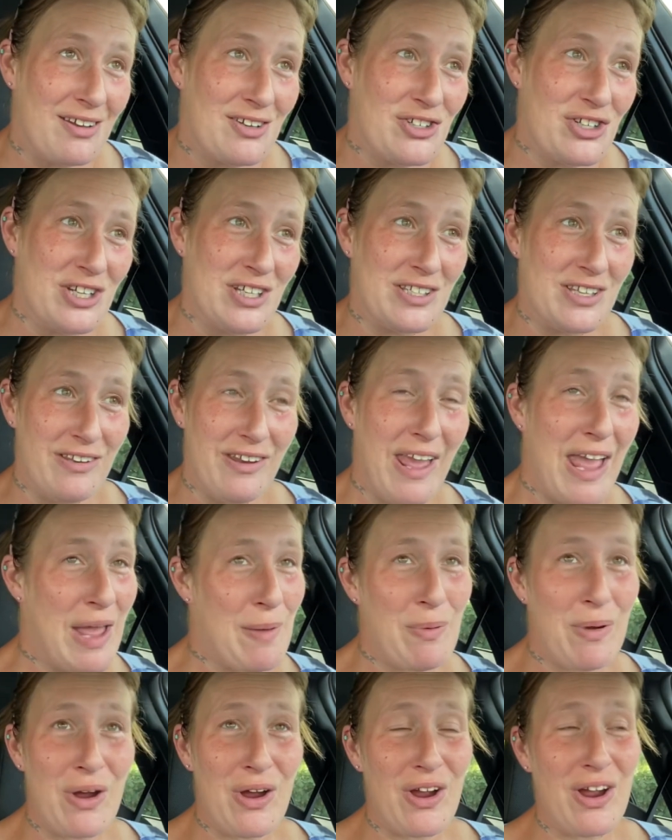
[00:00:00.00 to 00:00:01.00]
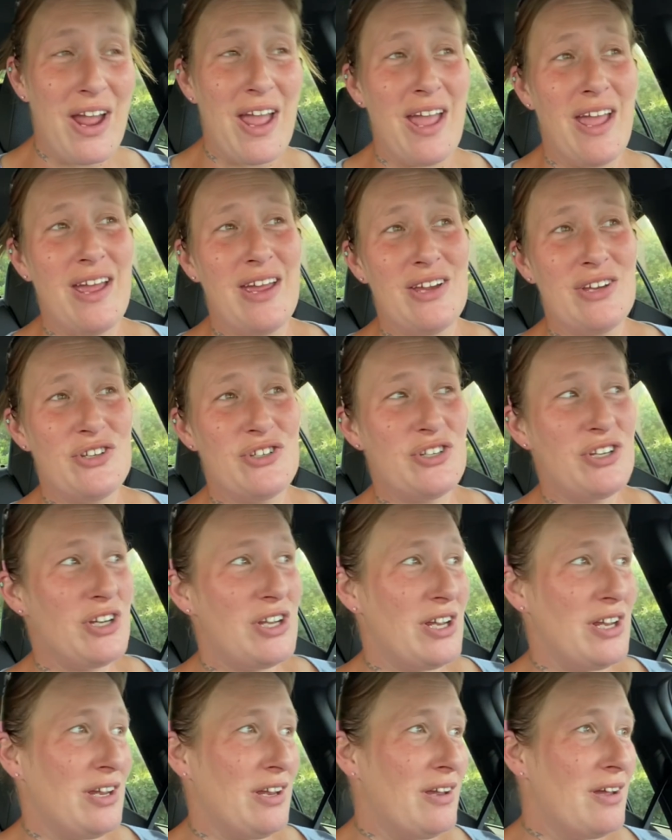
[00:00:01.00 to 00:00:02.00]
She's a neighbor, and
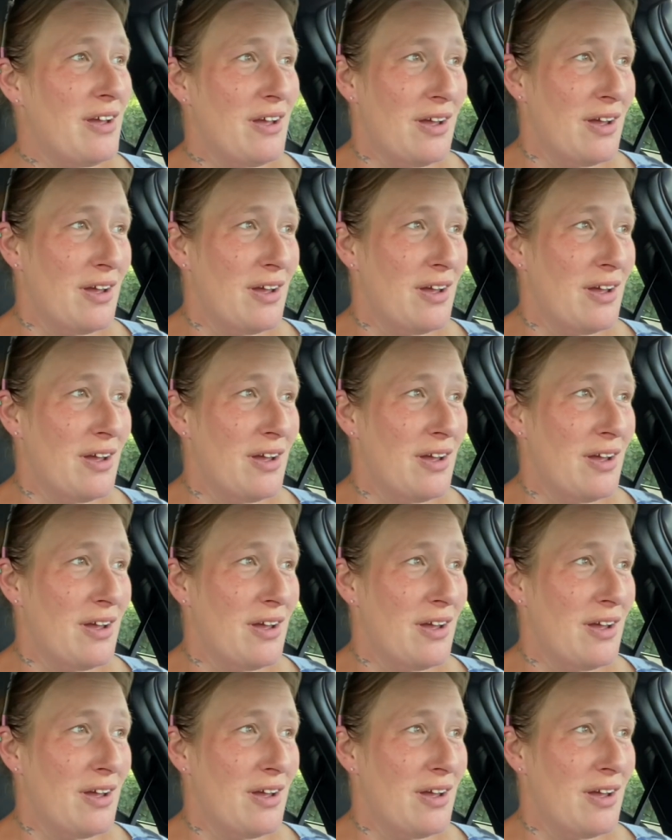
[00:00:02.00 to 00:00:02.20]
she